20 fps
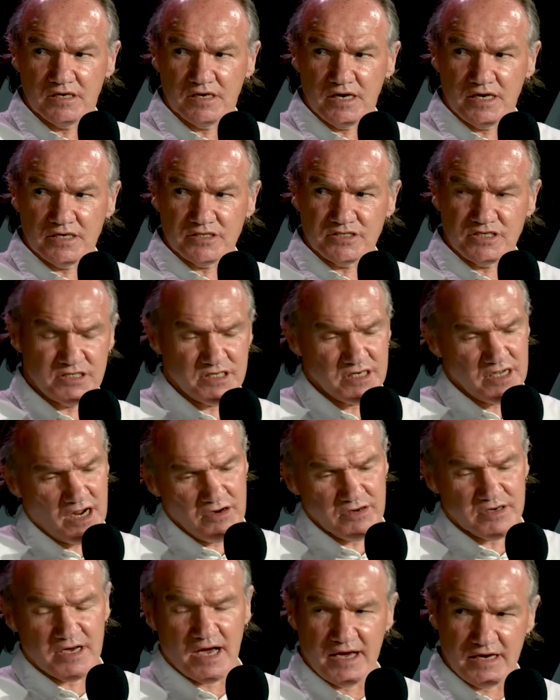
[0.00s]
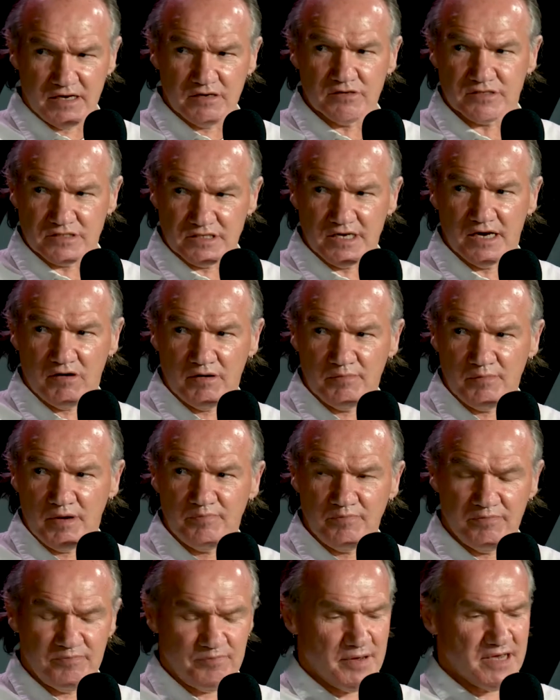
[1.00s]
And she said, okay, because, you know, I'm a
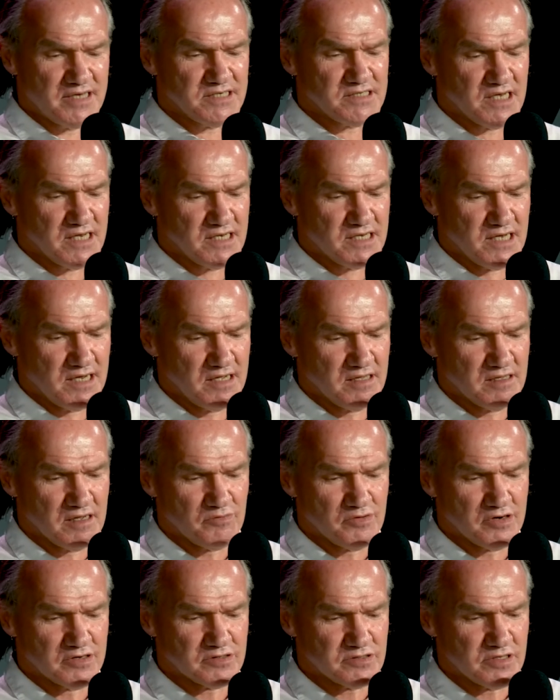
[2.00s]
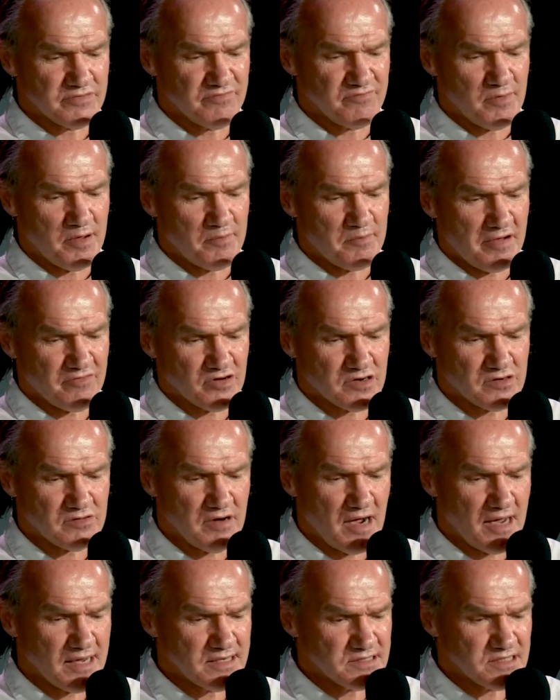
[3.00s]
pesky kid and I would have driven my mother
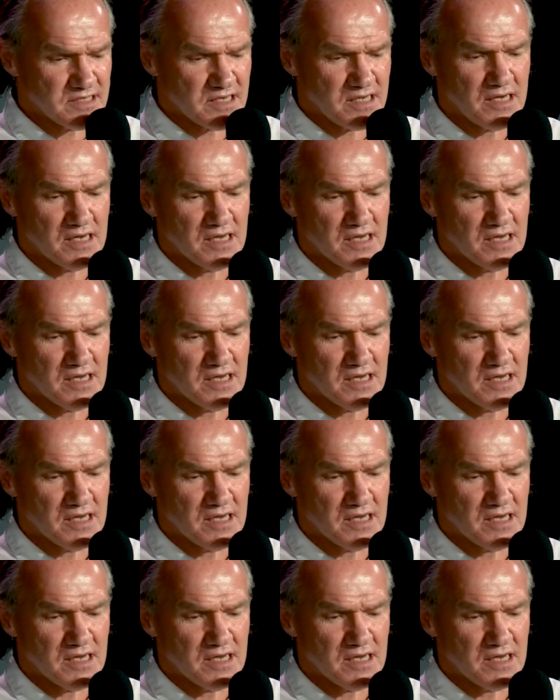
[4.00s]
crazy.